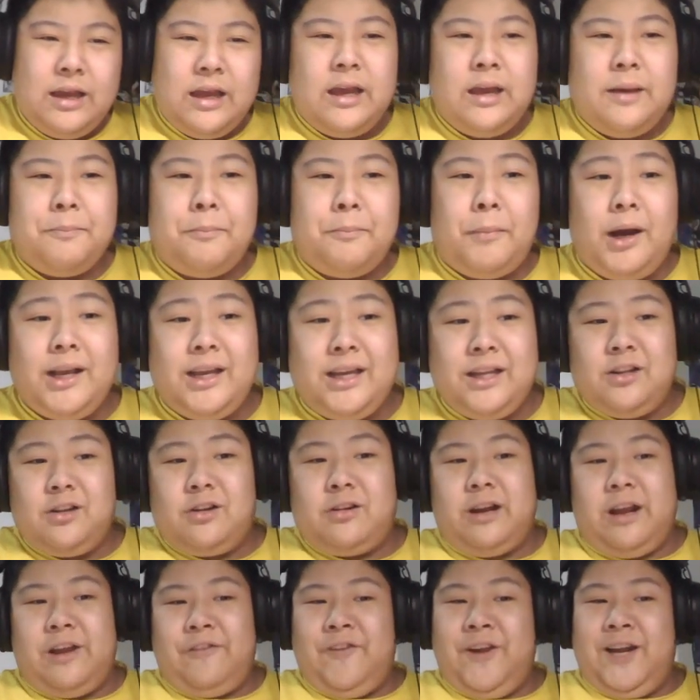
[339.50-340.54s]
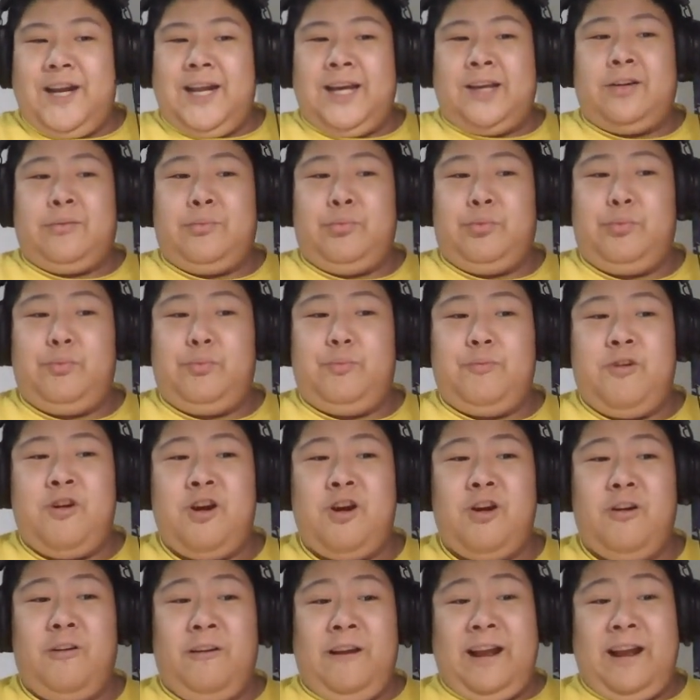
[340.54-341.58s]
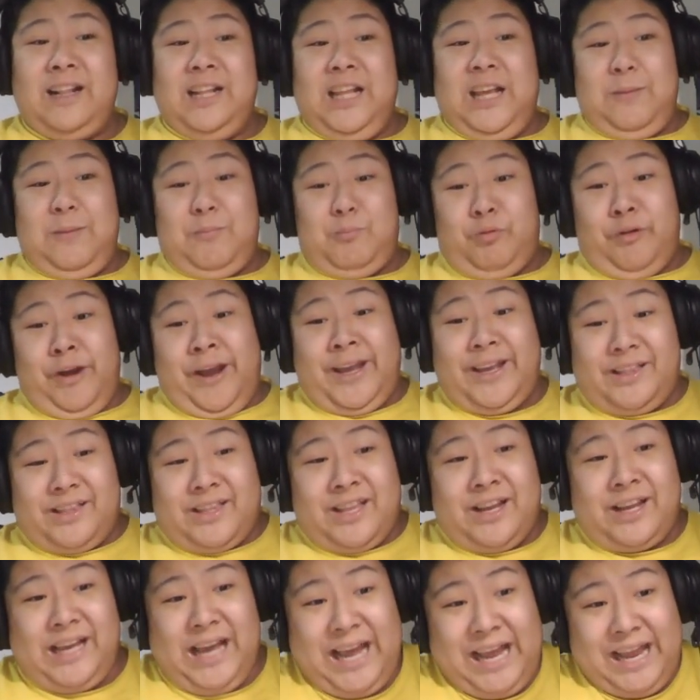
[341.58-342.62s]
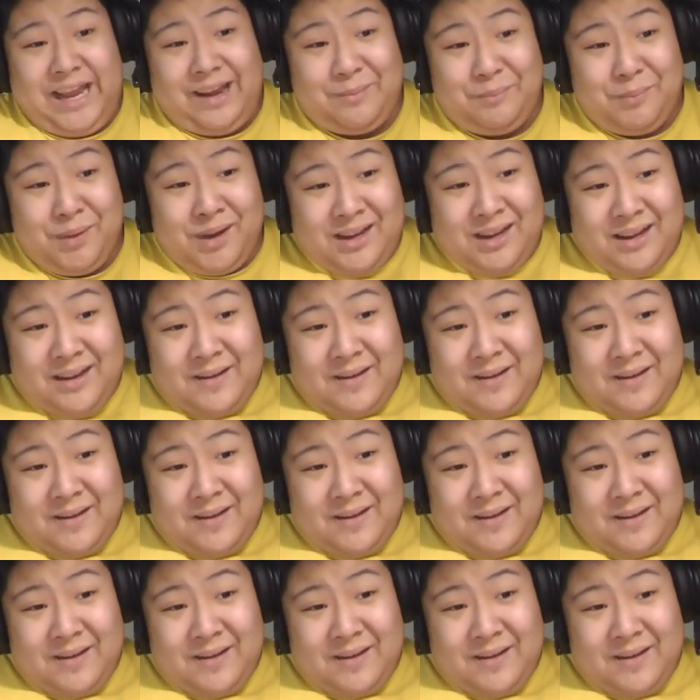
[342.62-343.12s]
Monkey Dory, I feel like could really break the game,